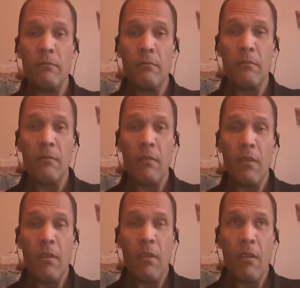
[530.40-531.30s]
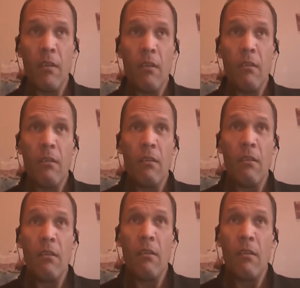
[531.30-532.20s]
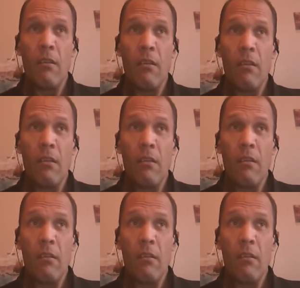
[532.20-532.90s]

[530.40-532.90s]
No one is speaking in this clip.